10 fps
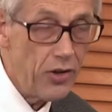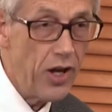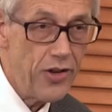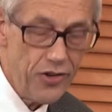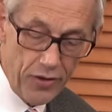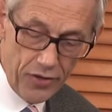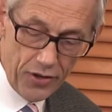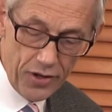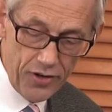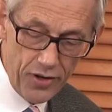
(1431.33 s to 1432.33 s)

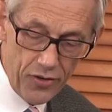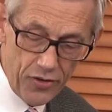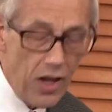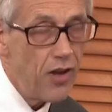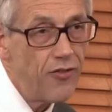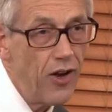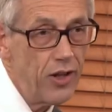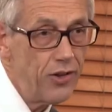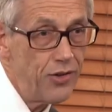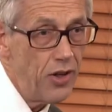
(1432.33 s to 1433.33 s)
1930s,
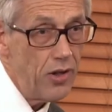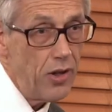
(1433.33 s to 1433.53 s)
felt